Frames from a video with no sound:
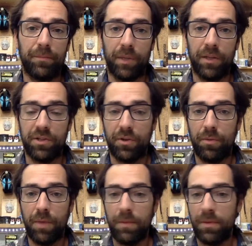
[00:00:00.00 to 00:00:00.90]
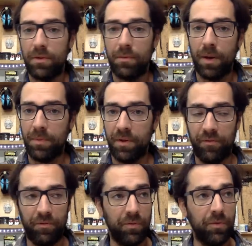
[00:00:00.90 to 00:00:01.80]
And so maybe there might be a
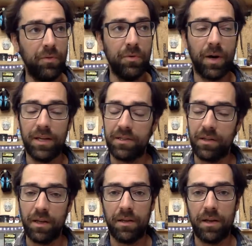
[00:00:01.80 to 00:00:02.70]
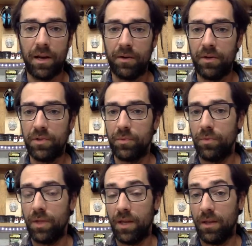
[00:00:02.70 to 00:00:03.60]
few isolated areas
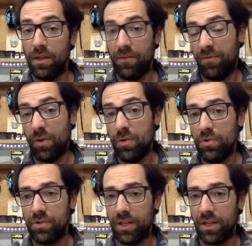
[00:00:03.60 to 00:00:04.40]
that froze,